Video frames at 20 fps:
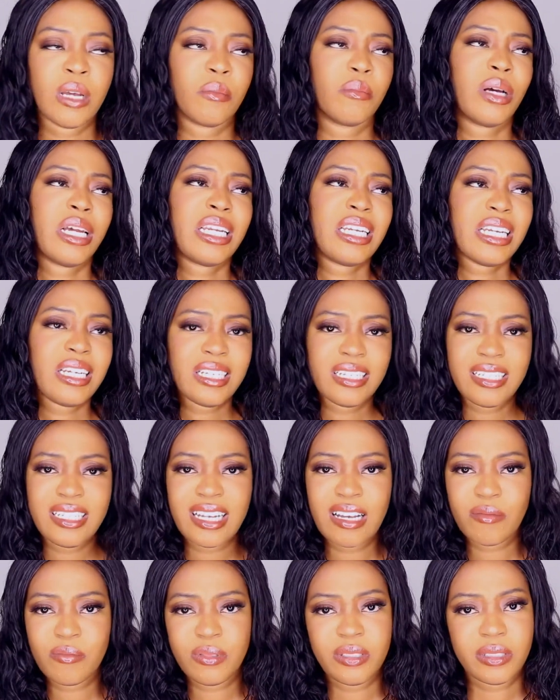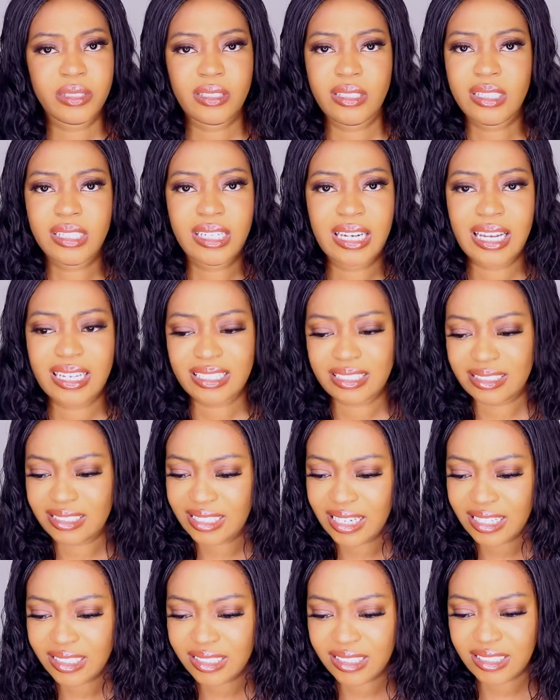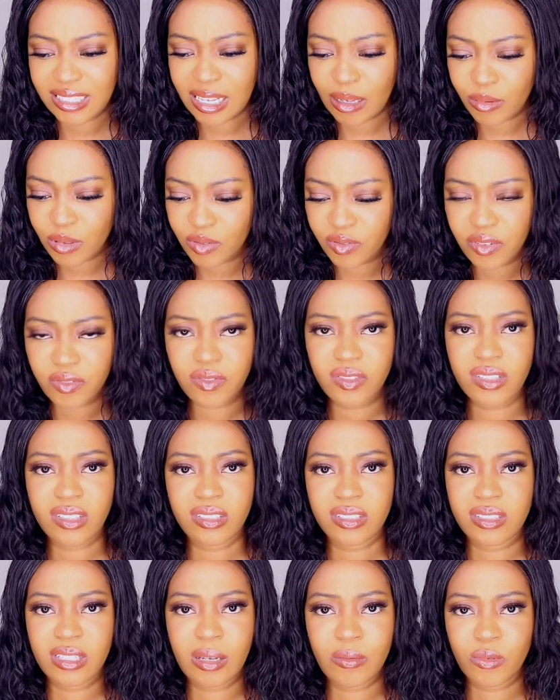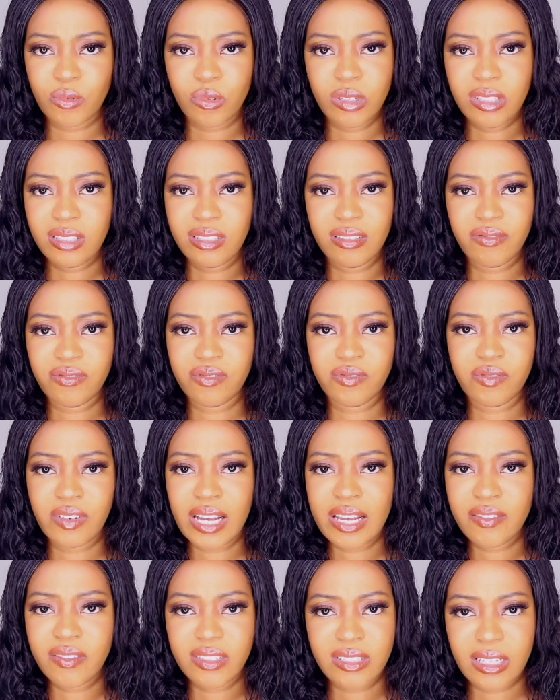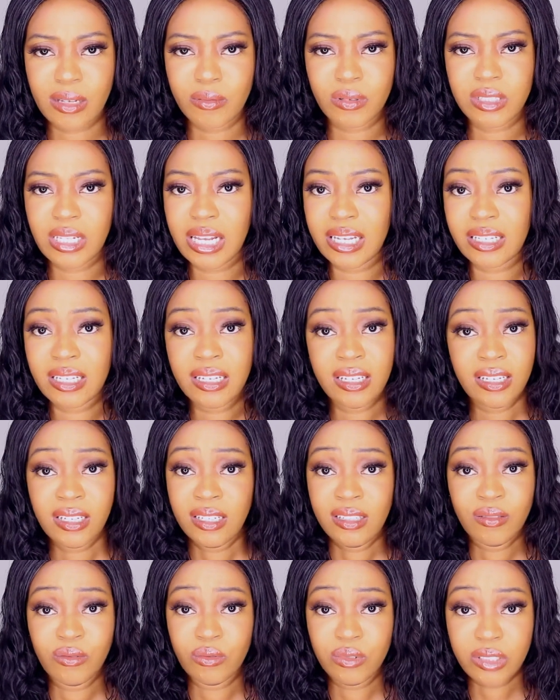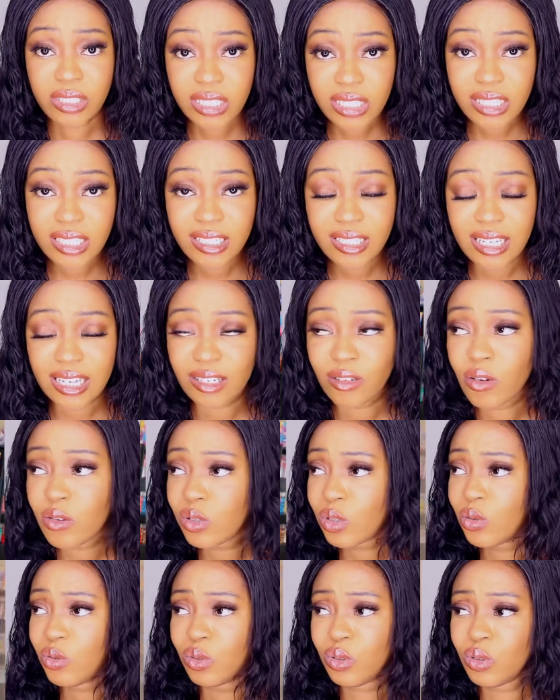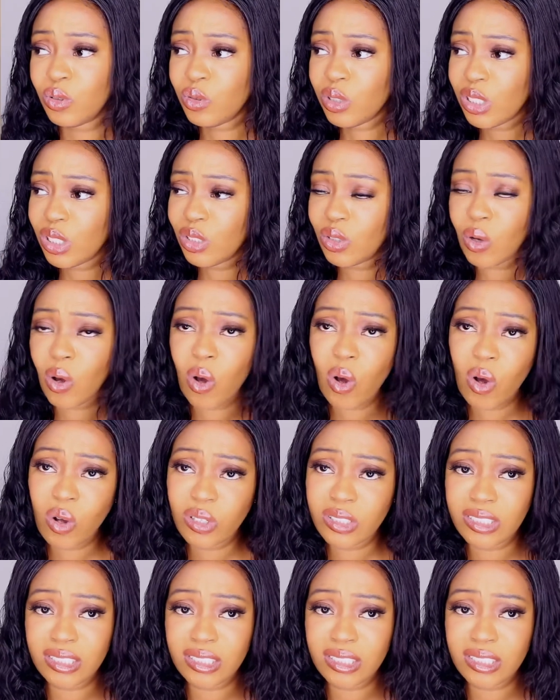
But lately, I've been seeing like 10 steps, 15 steps, 25 steps. Like, really? And also, do you need all